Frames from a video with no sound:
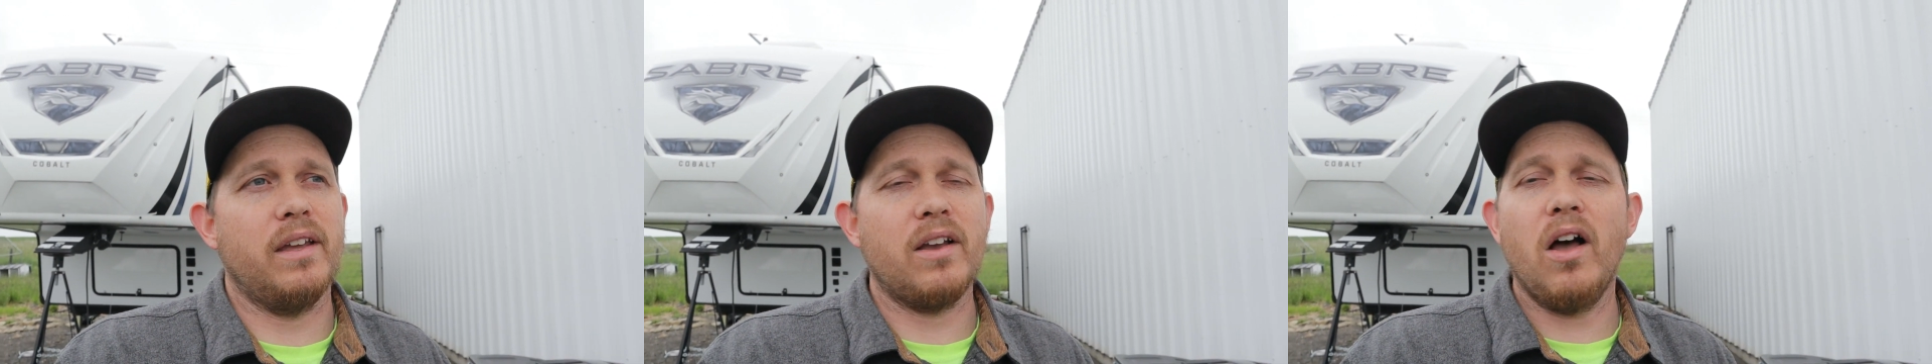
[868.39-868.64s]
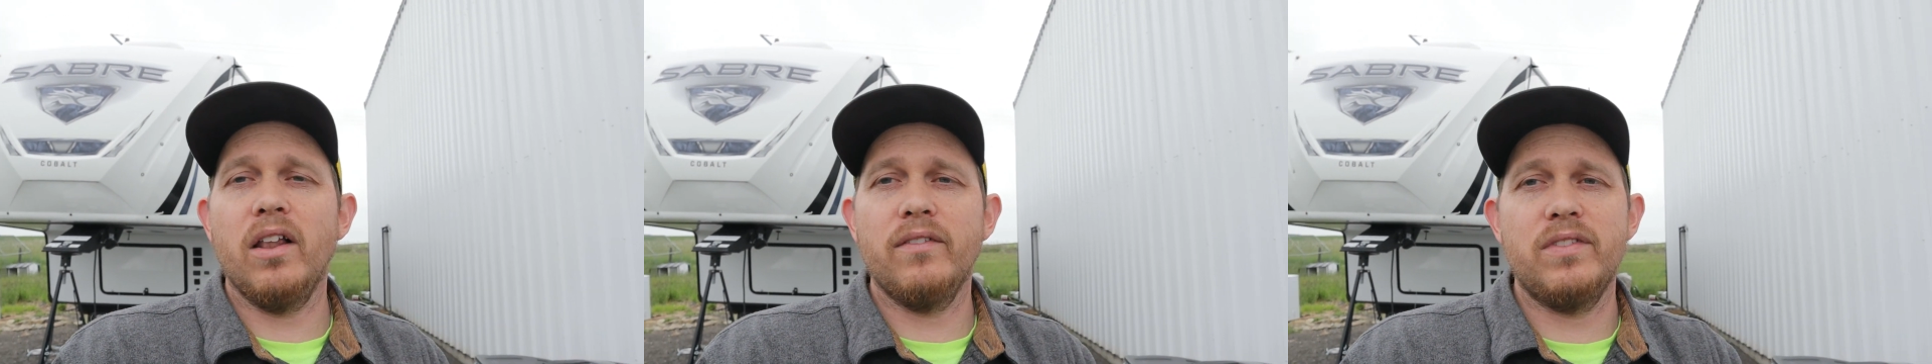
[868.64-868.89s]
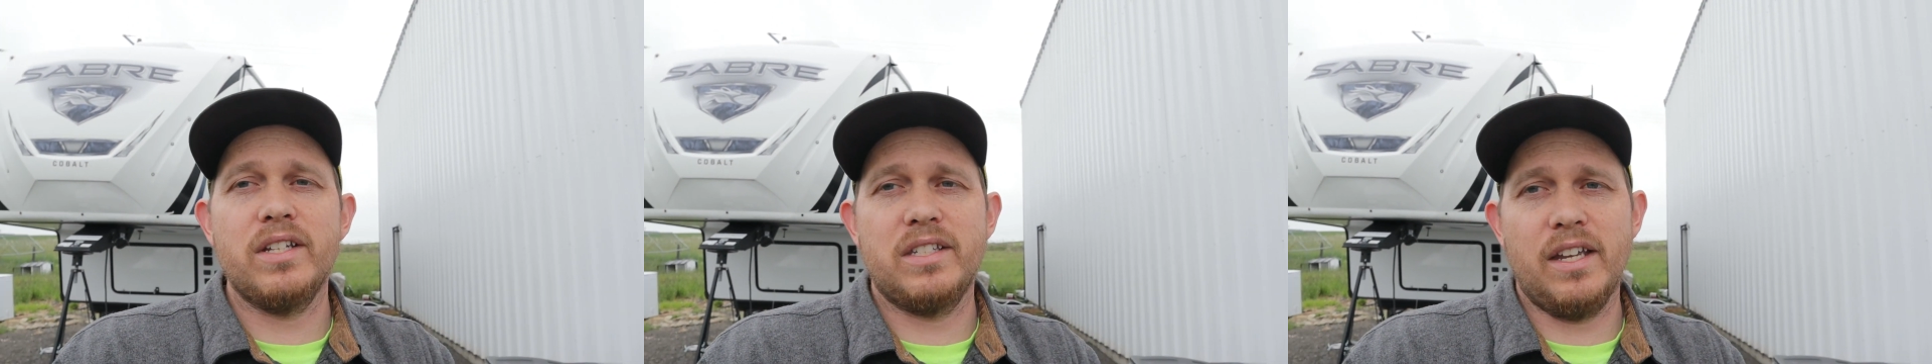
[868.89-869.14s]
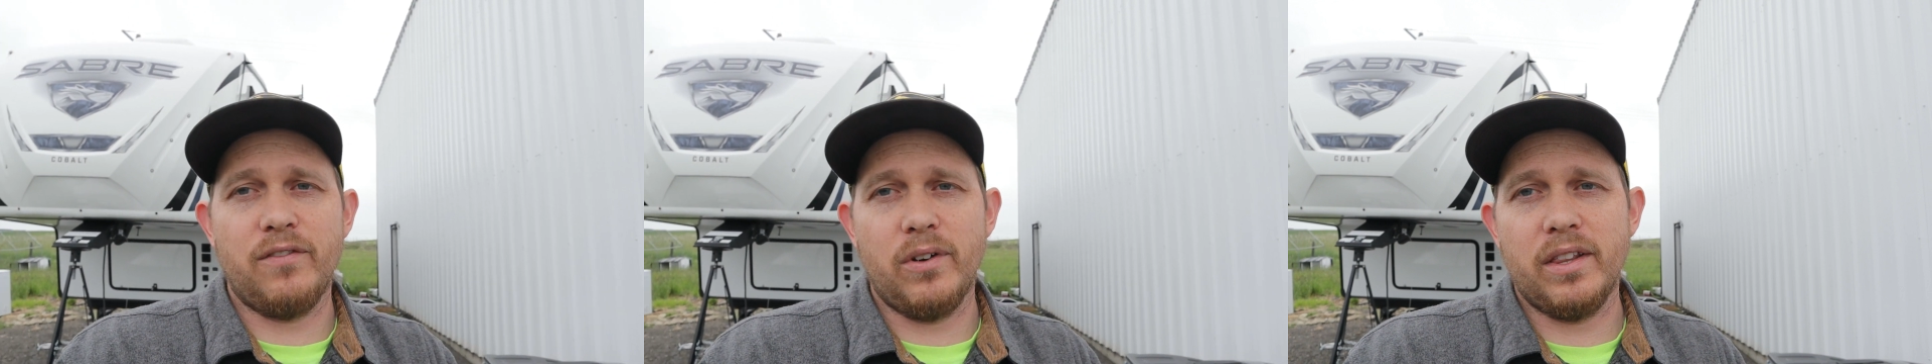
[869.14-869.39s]
like all of
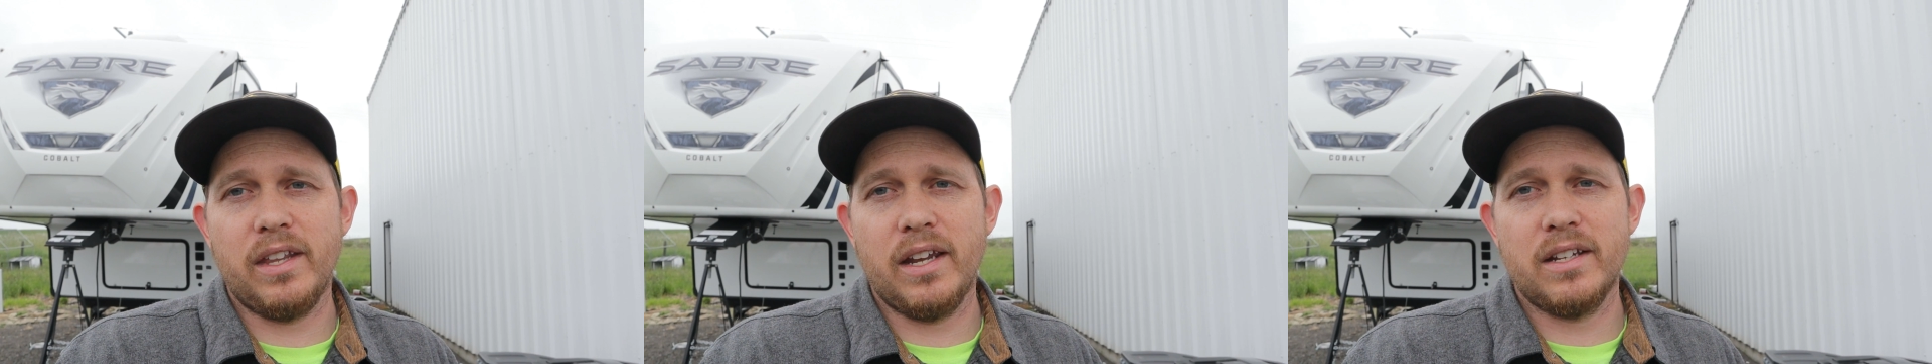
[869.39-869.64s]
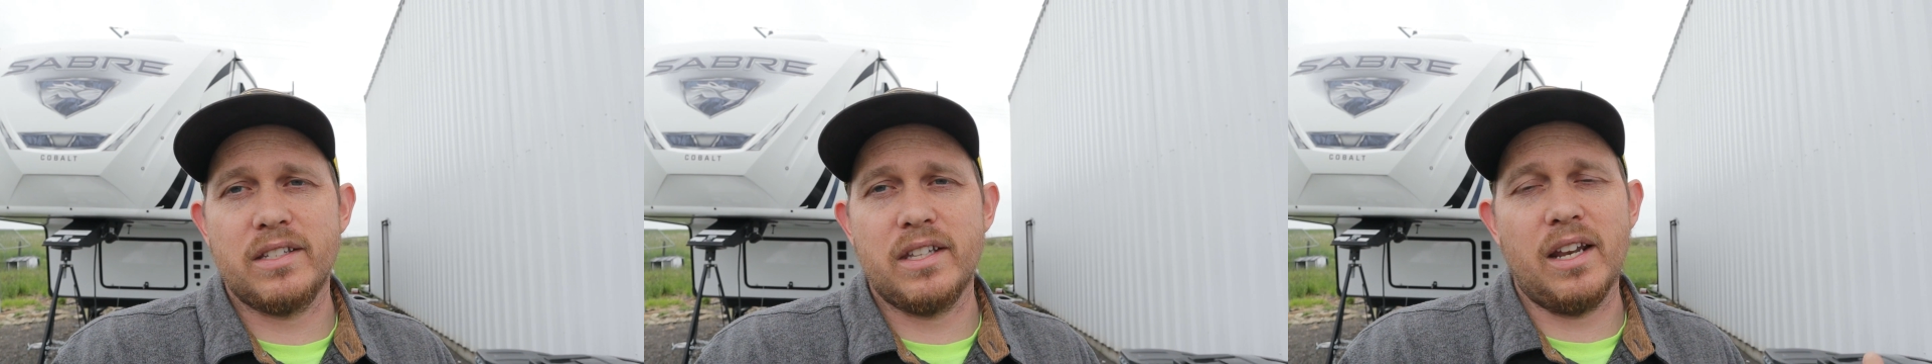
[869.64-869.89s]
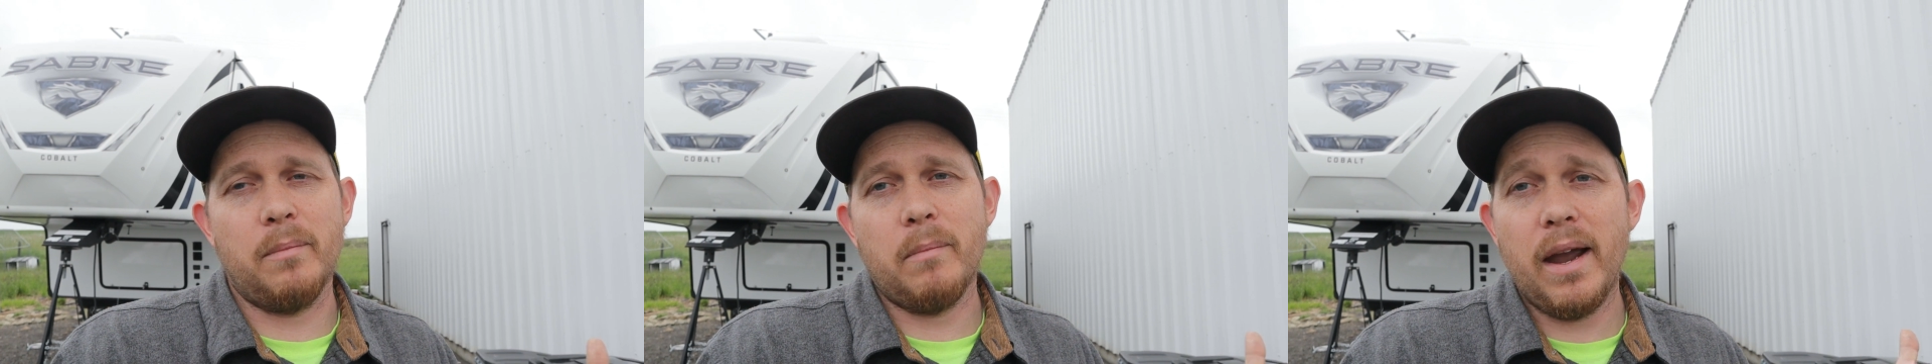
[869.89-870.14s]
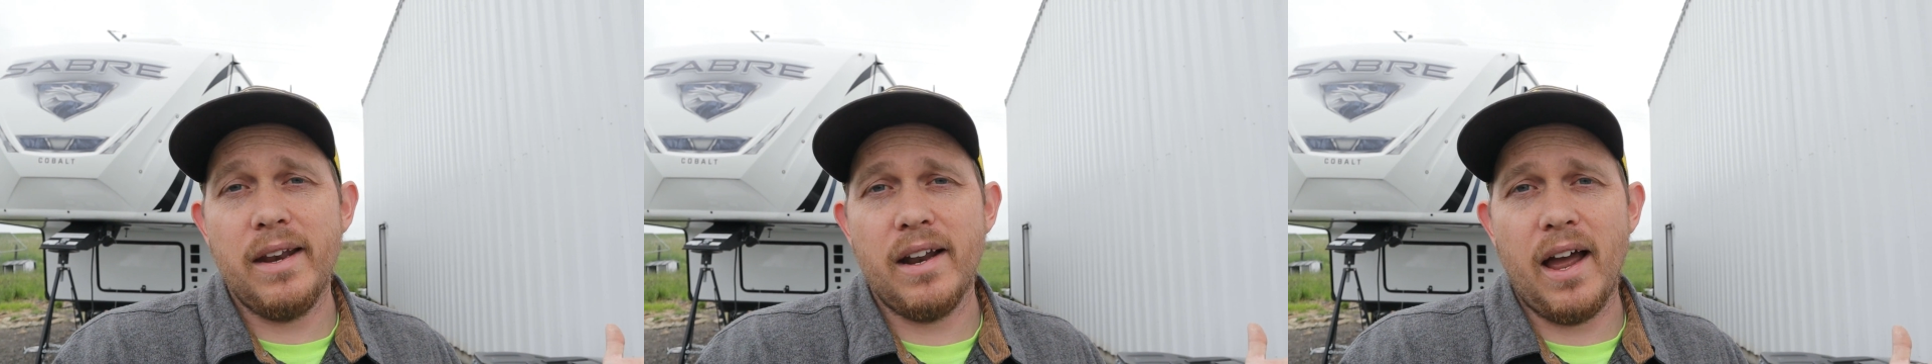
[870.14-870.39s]
these different things that it
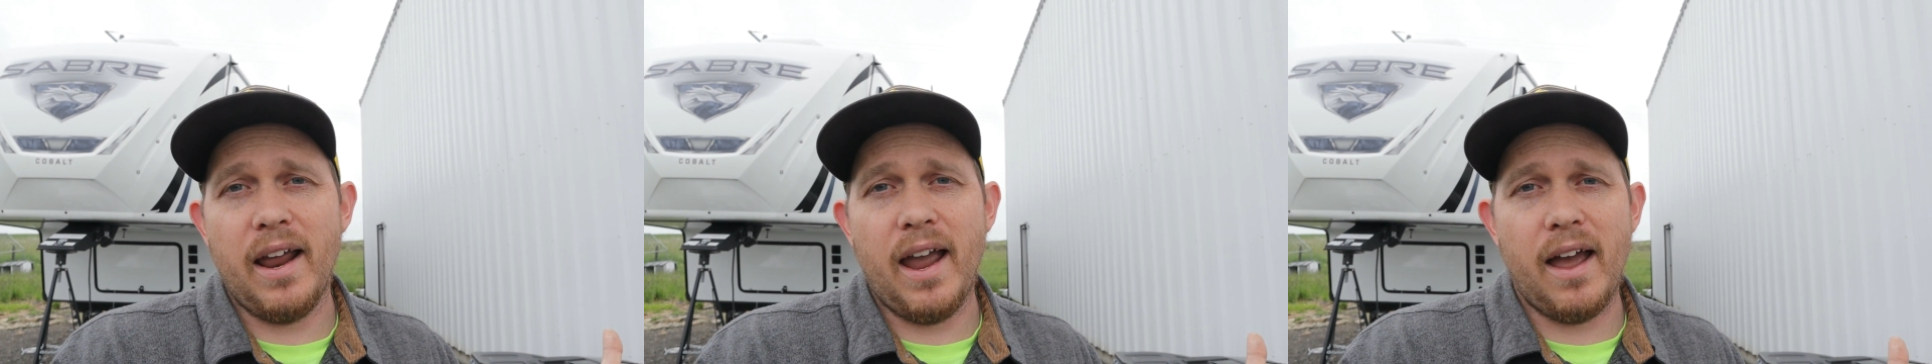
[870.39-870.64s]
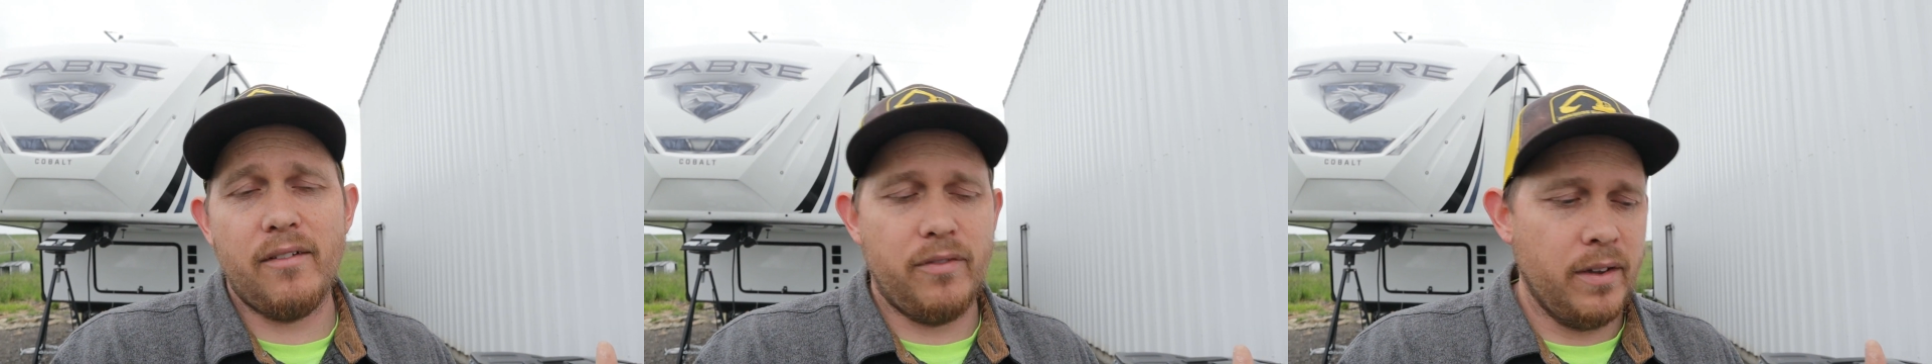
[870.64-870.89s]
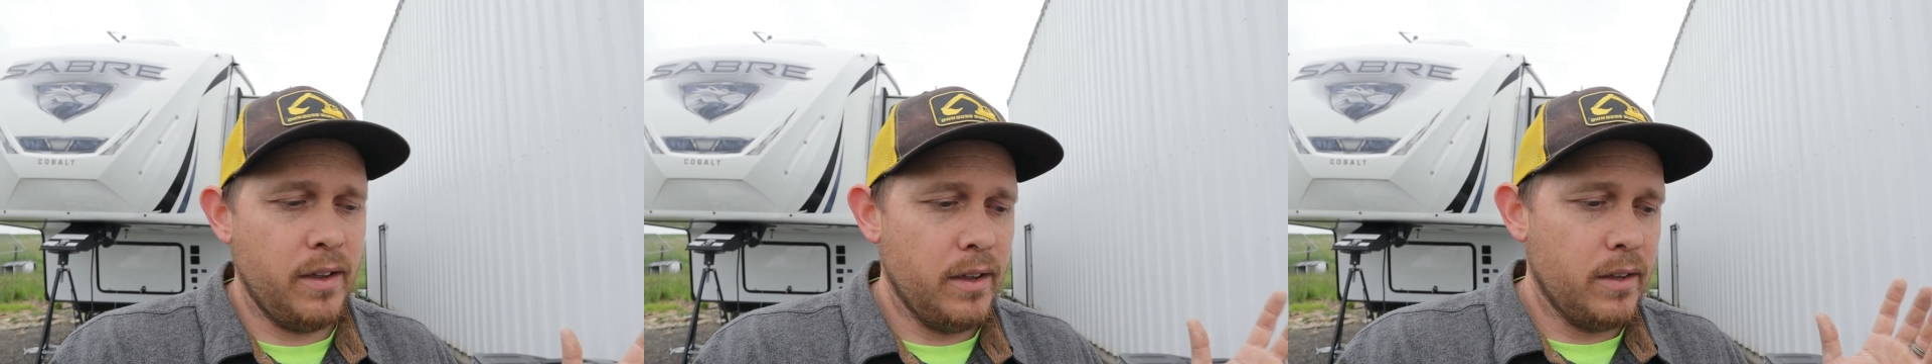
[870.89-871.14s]
might not have,